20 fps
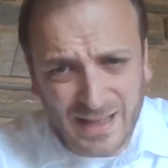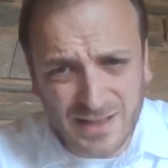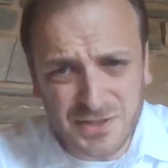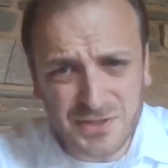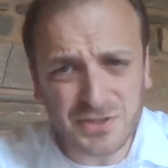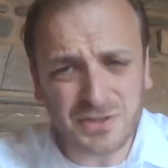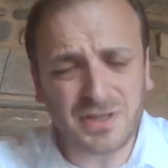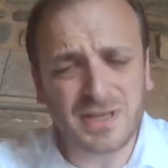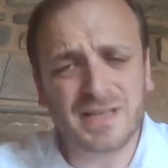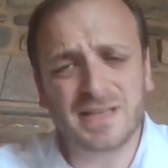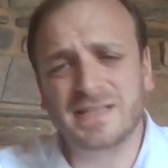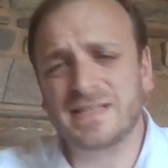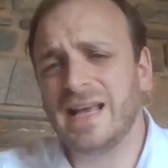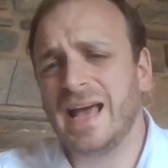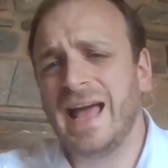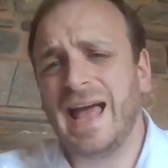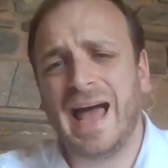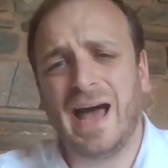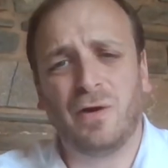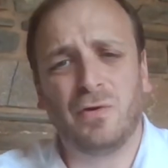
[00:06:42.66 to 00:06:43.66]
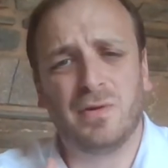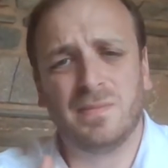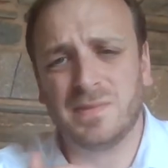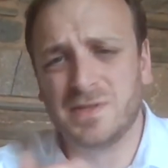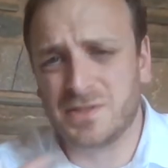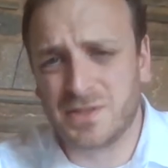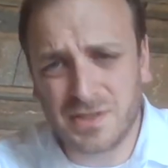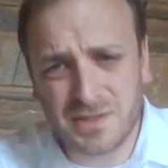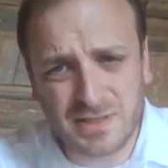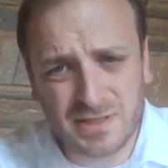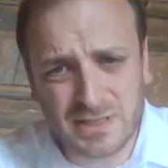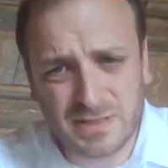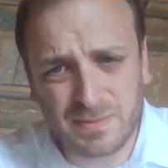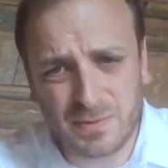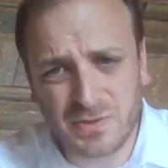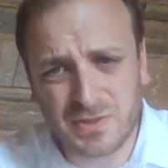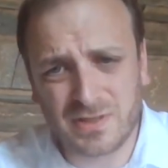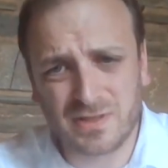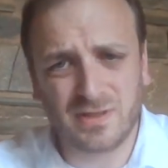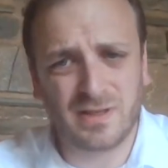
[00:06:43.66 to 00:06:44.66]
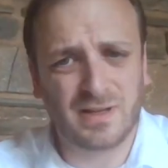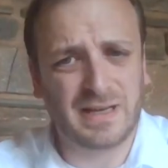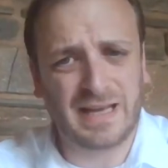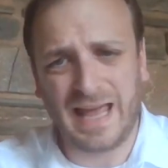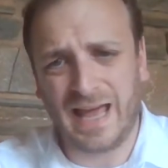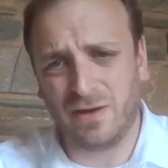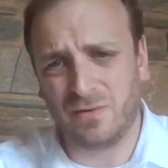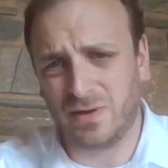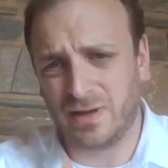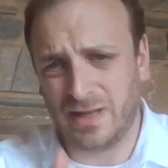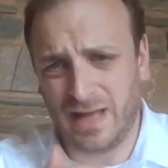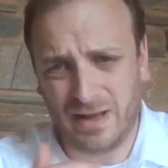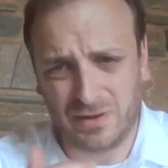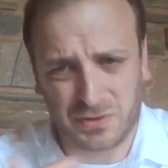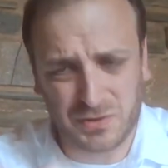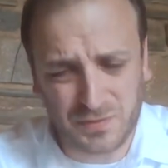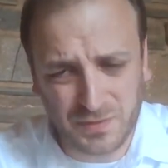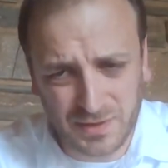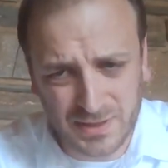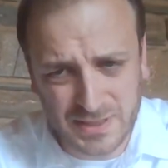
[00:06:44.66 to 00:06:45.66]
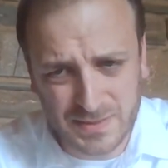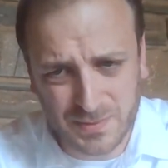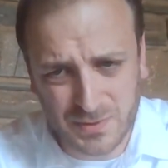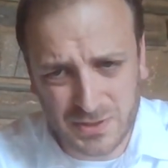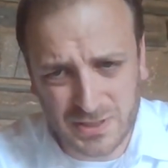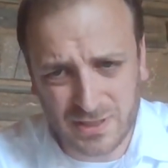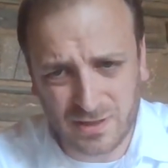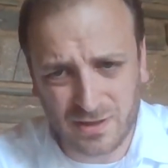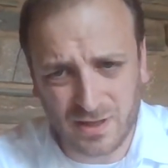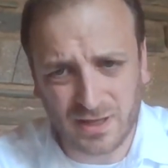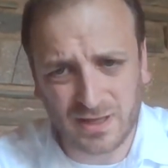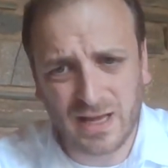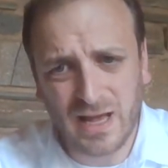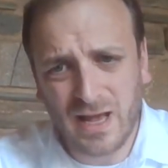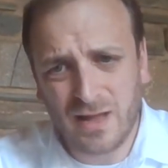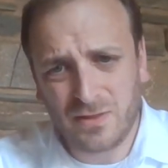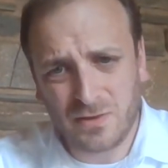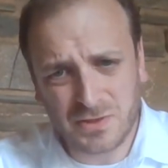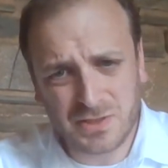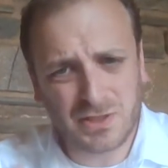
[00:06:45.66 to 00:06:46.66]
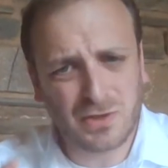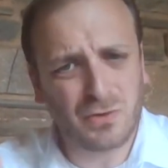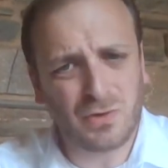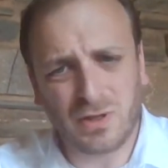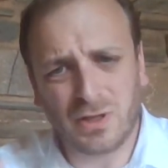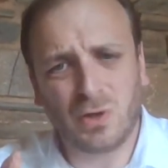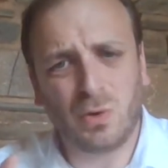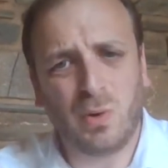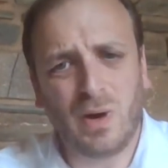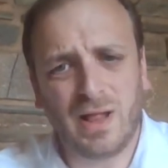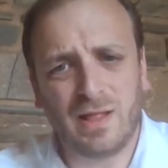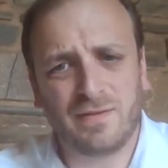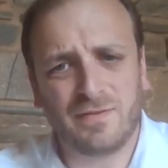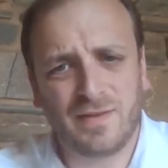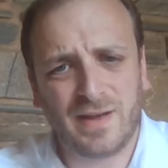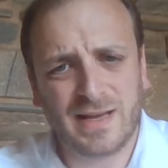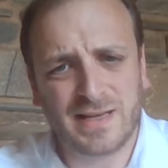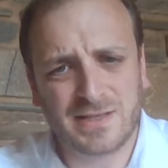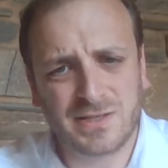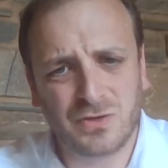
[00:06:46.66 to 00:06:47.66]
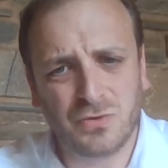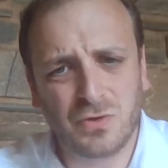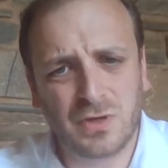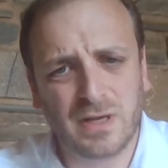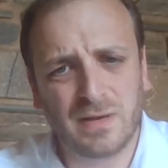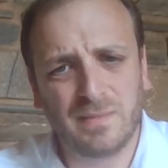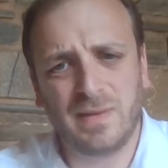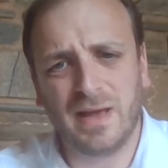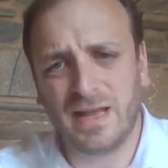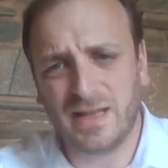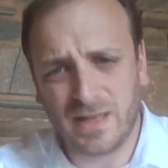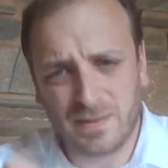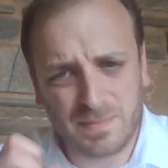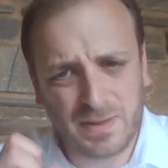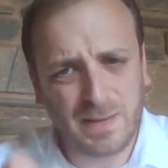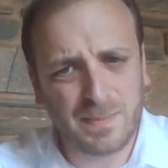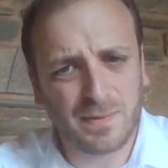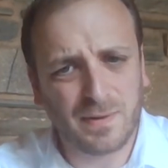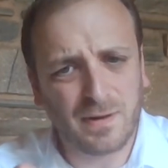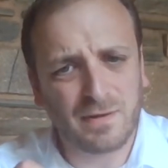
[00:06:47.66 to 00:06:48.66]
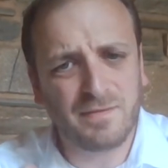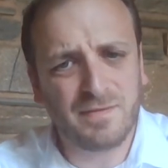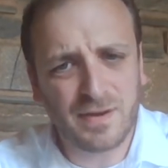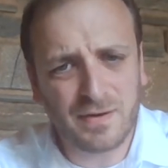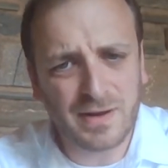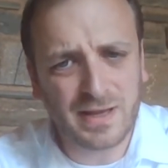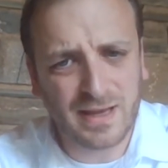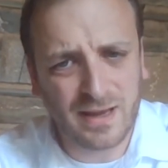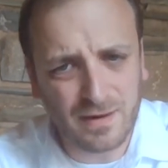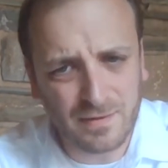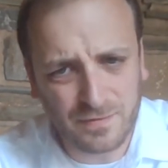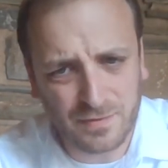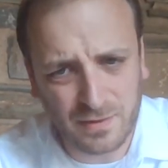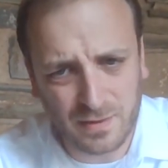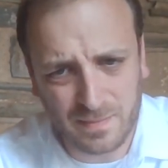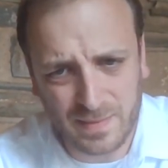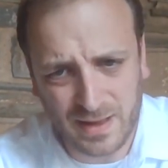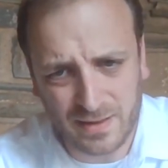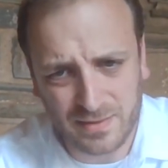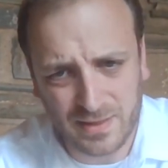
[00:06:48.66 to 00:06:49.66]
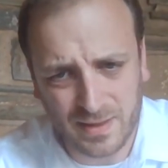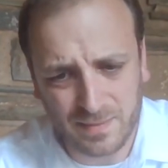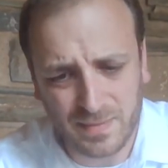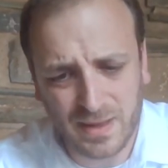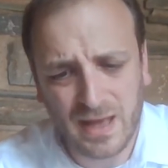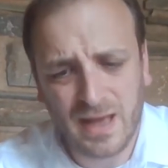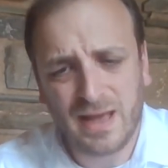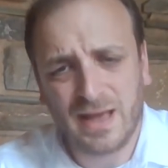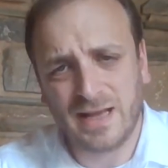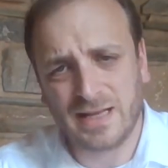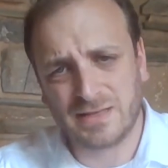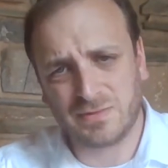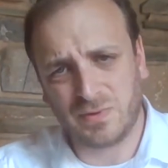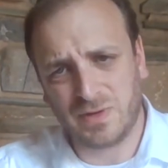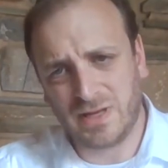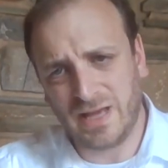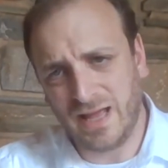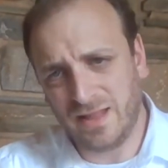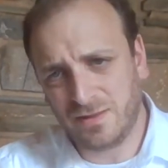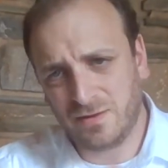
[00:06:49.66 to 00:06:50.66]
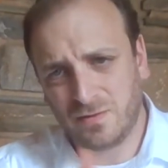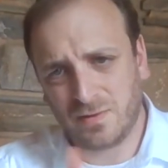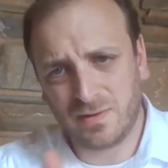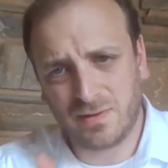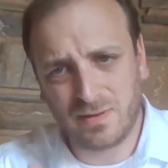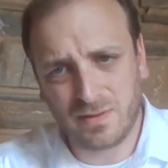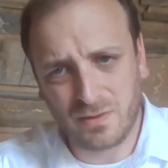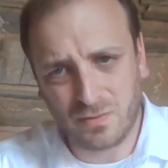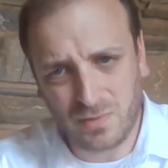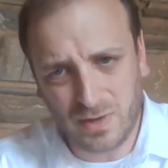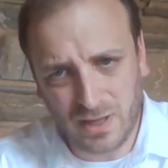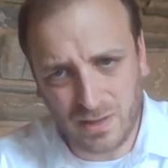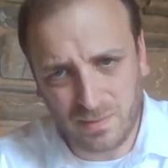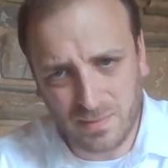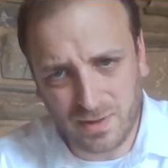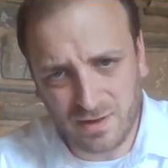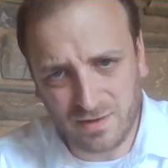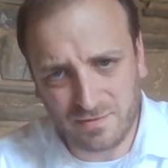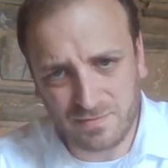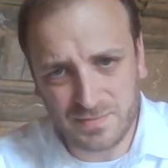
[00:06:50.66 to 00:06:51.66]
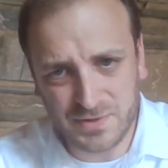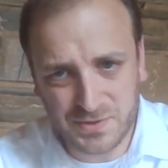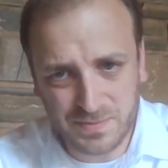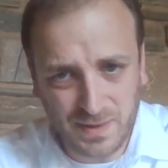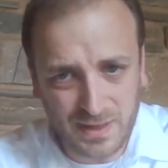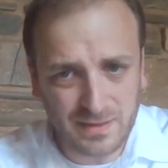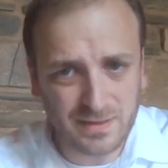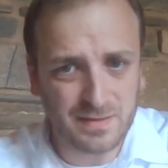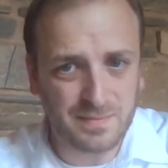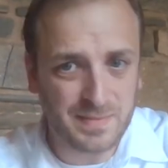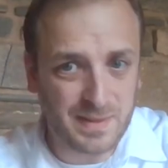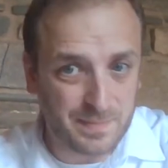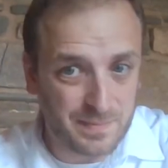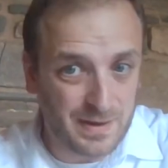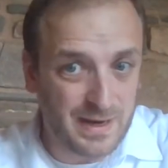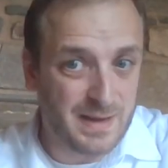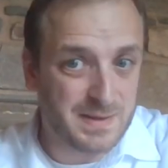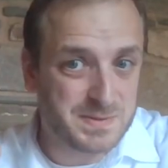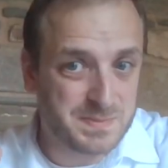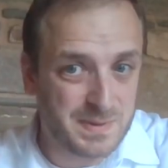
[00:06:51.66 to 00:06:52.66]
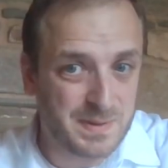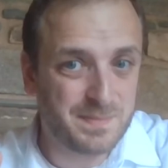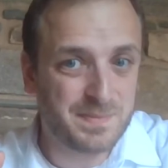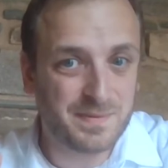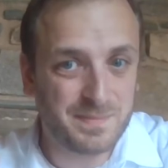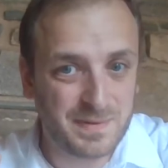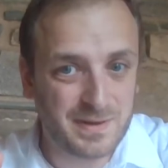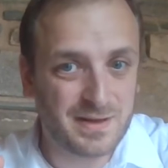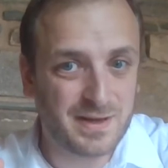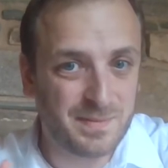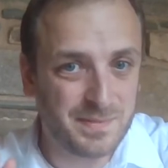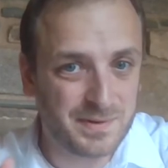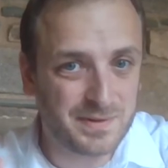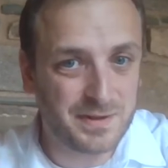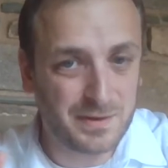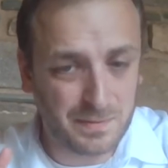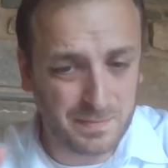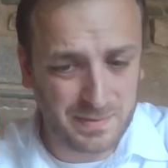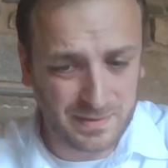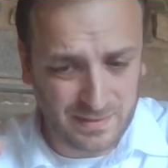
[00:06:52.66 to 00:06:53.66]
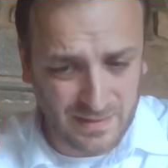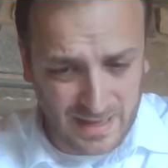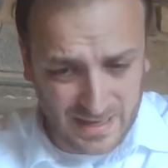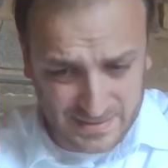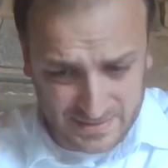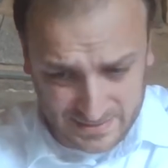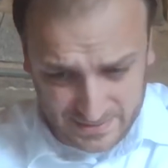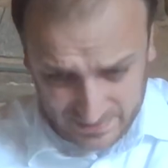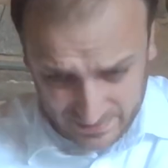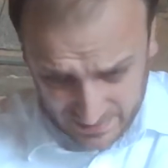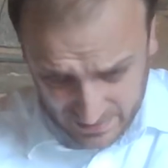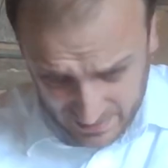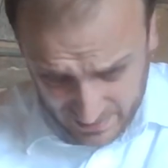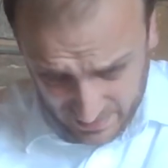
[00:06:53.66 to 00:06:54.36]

Chukas, how a mezuzah is supposed to look, how tefillin is supposed to look, those could all qualify as hukim, and yet people are very careful about them. It's when you enter into the realm of mishpatim that perhaps people become a little bit less